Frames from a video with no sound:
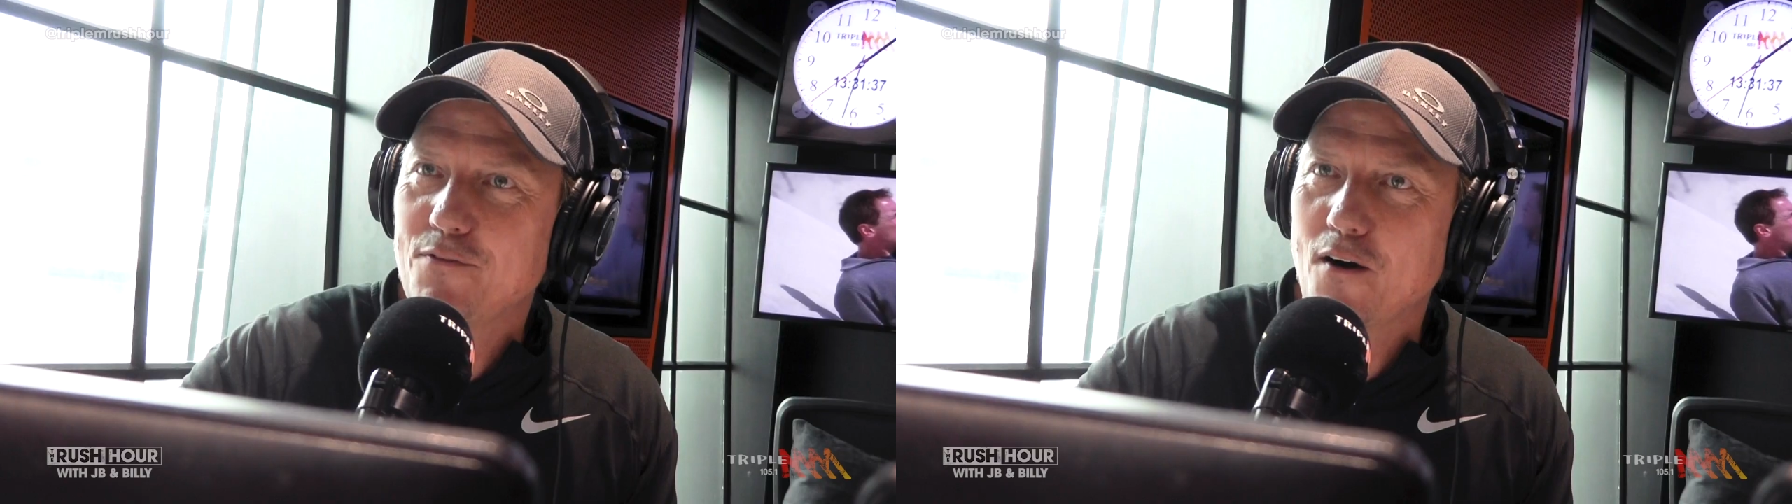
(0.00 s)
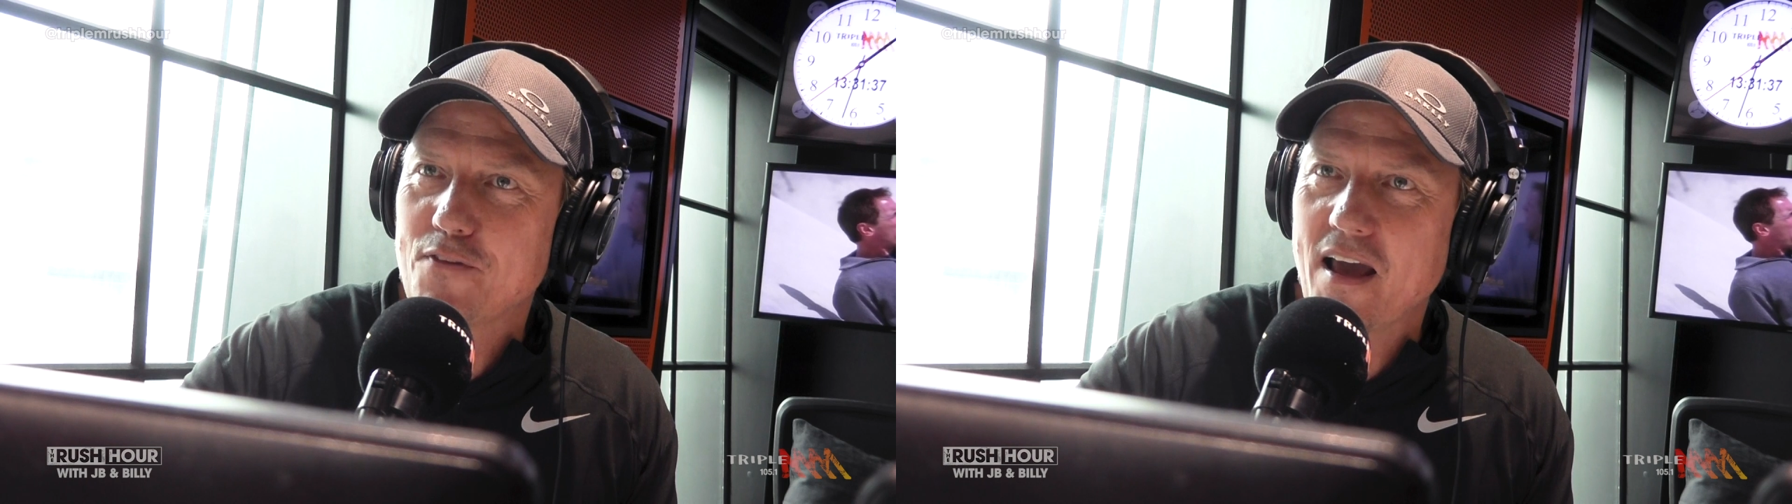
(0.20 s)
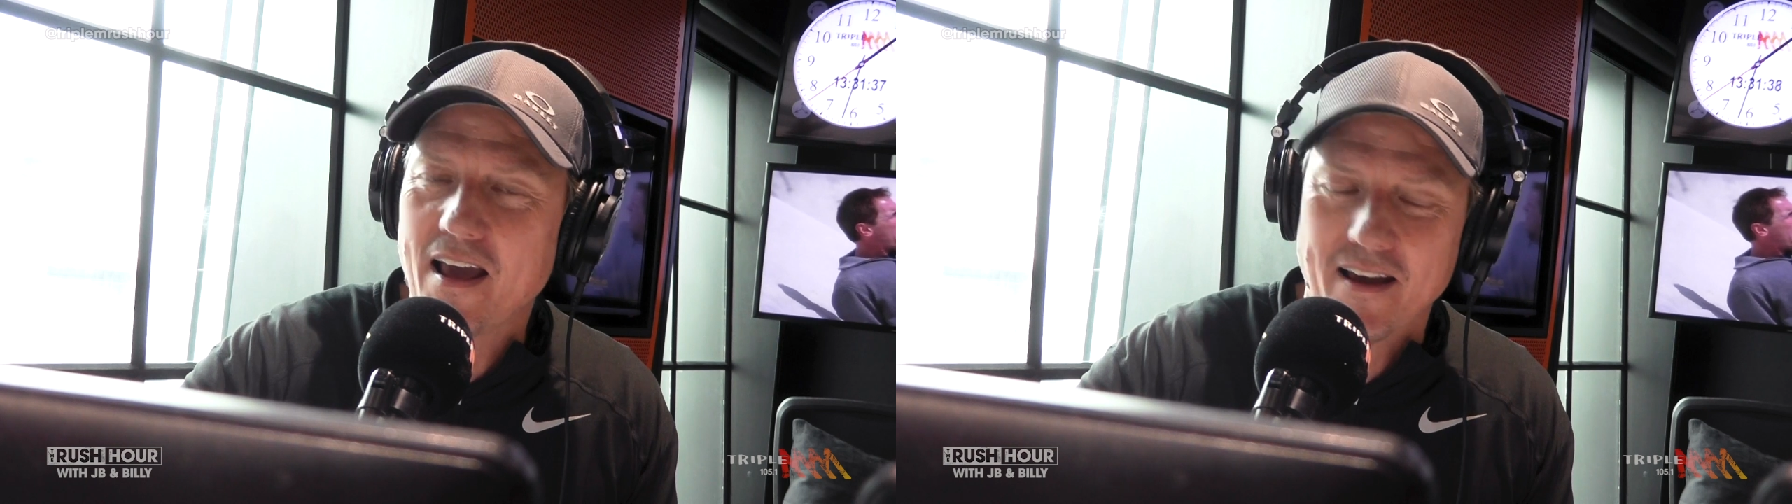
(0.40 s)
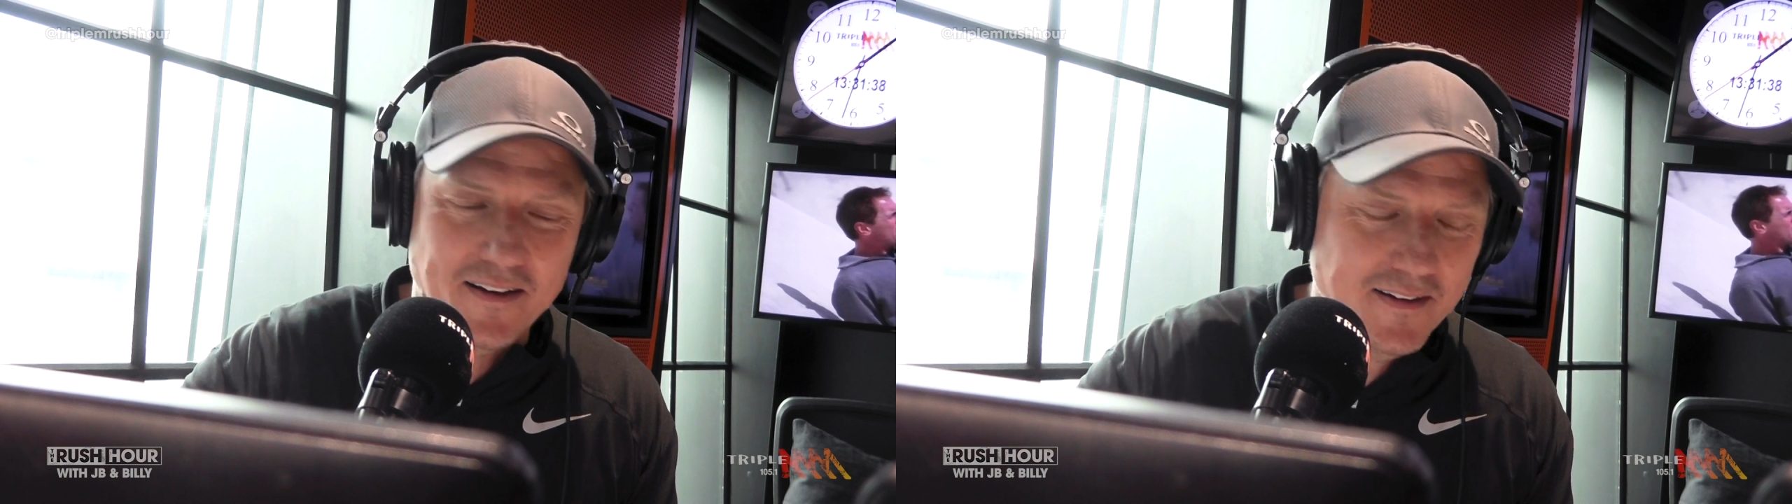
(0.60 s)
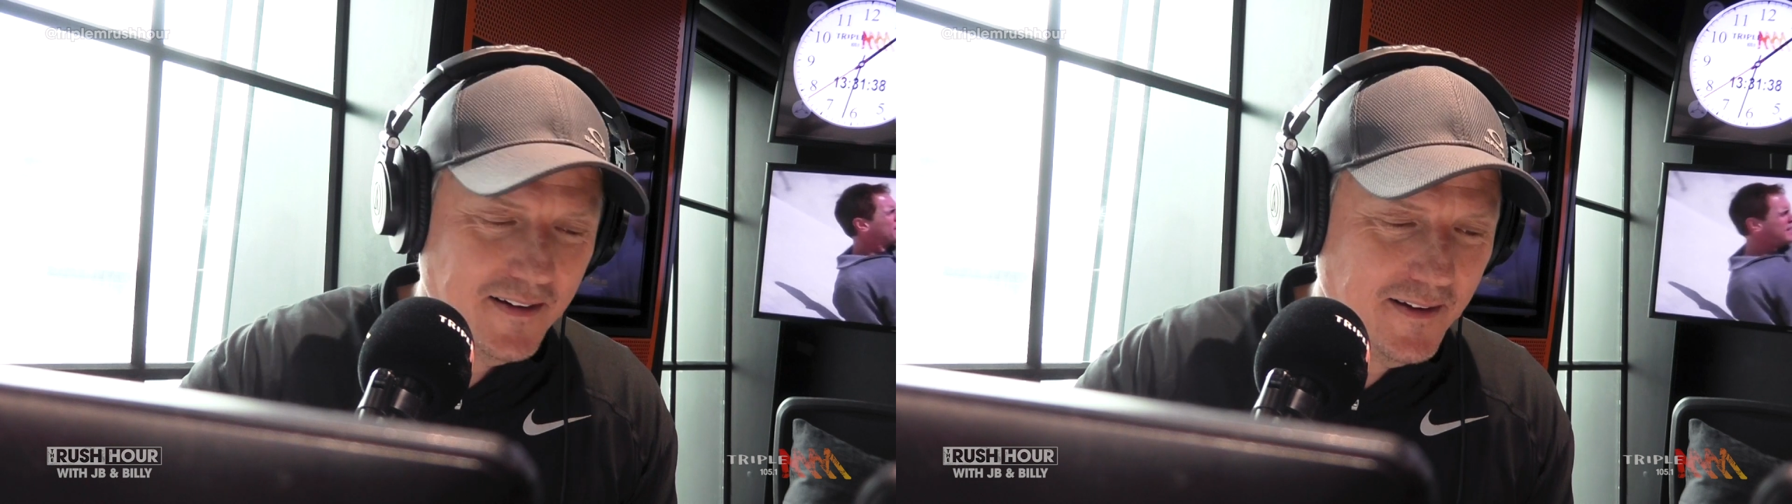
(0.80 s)
off air.
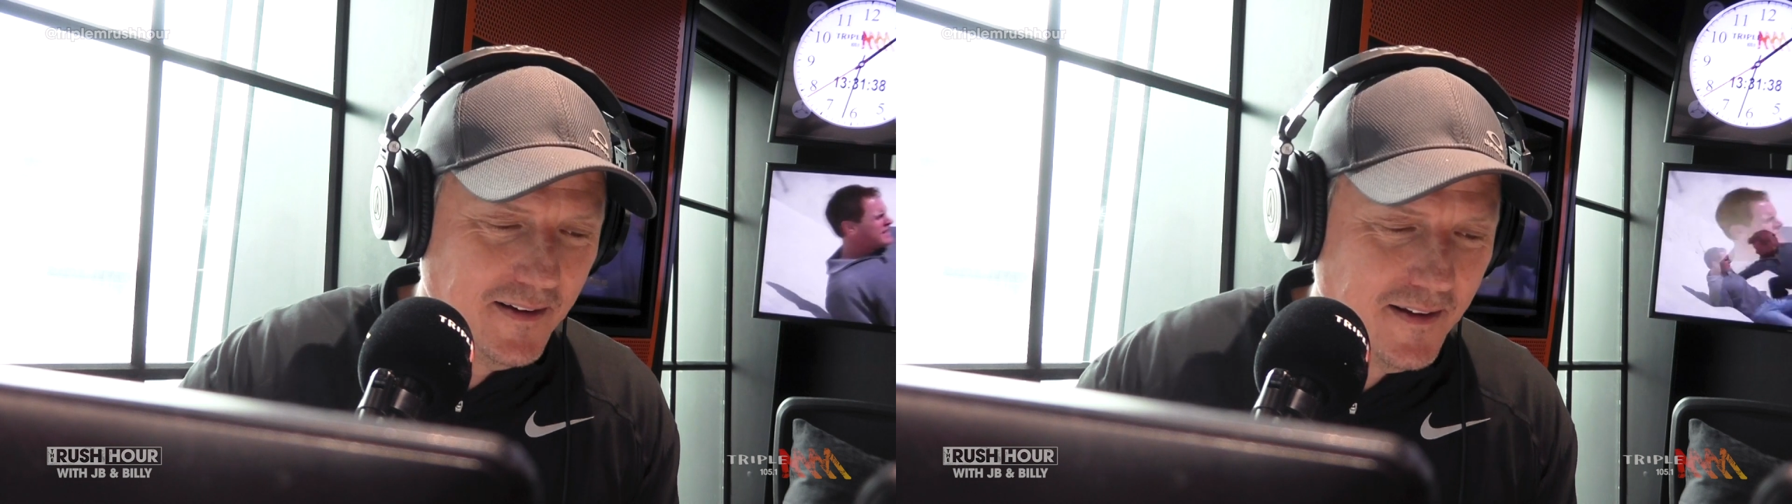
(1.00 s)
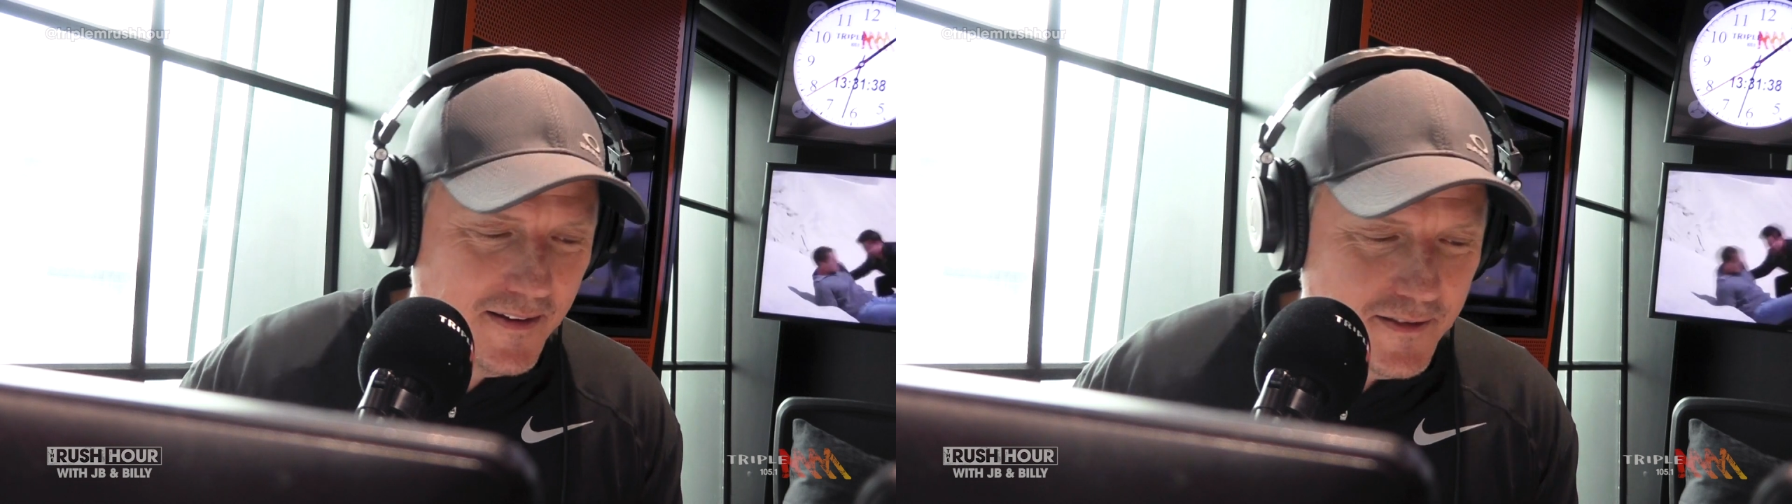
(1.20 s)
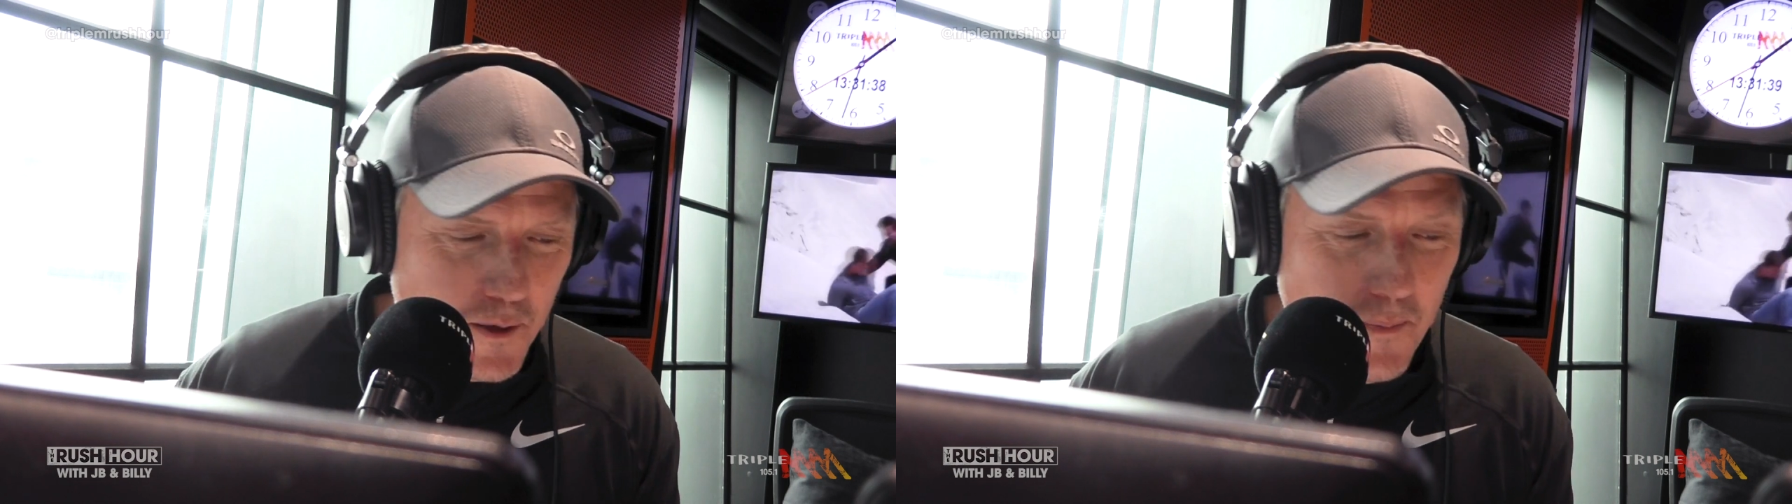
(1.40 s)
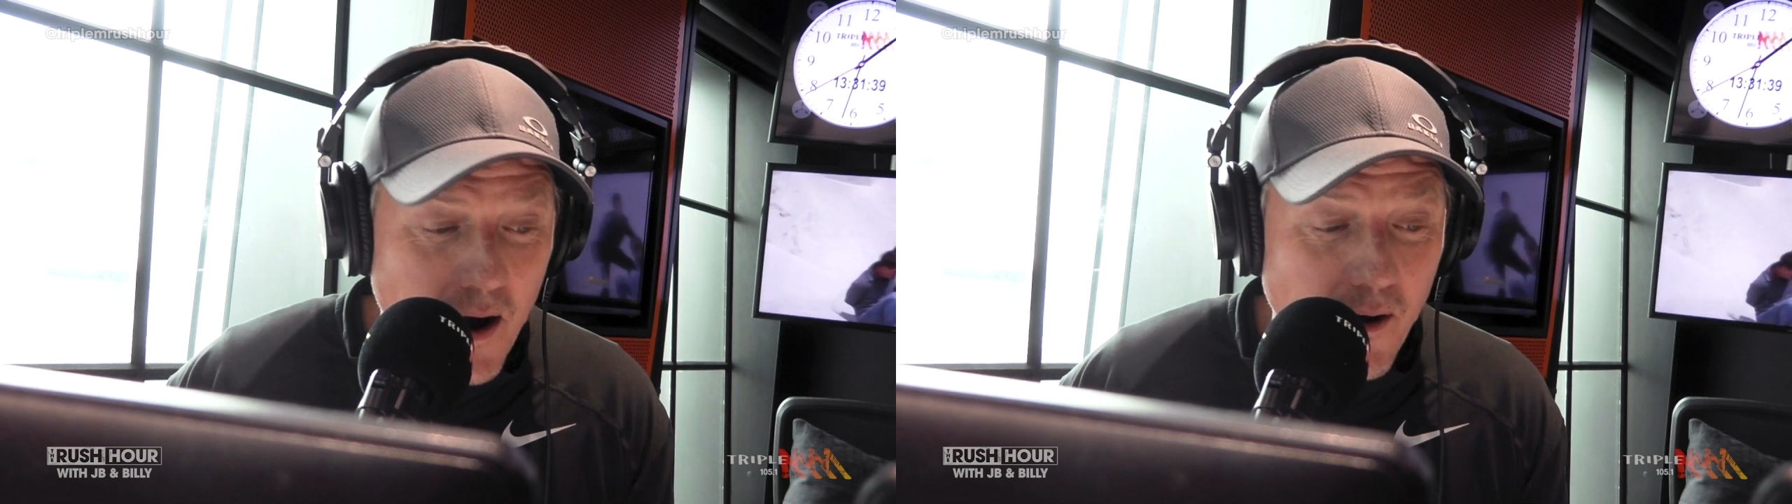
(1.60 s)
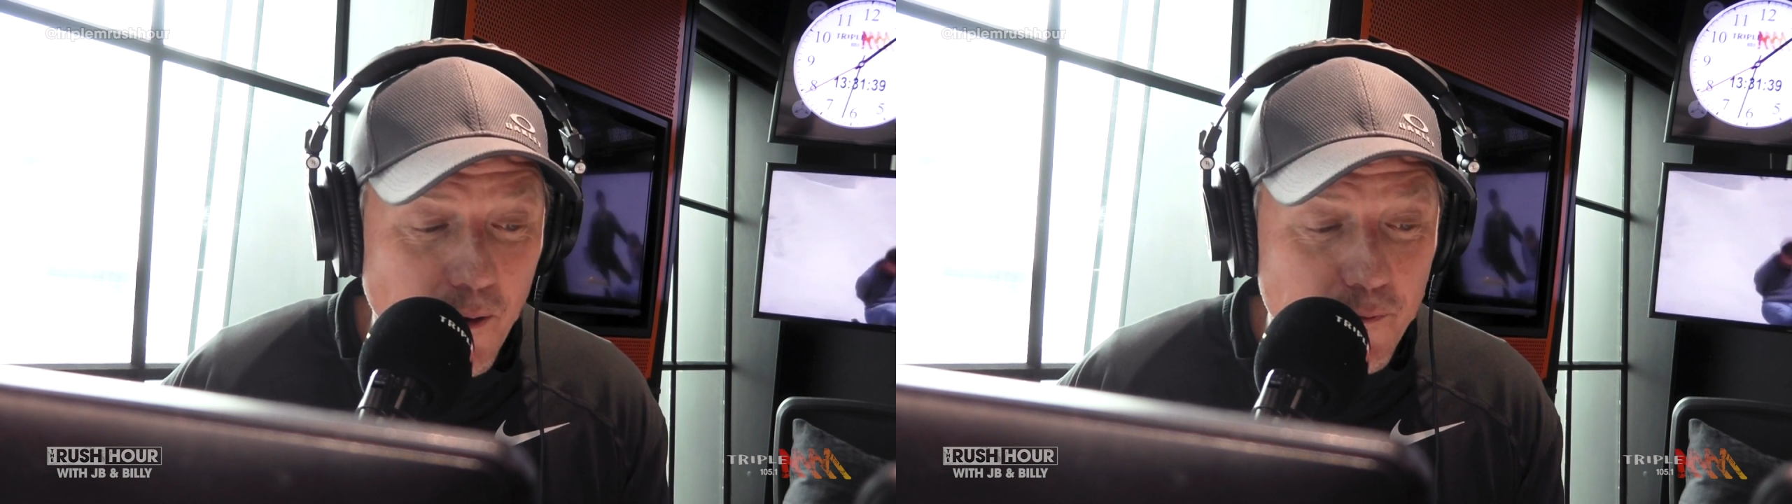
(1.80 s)
Tomorrow,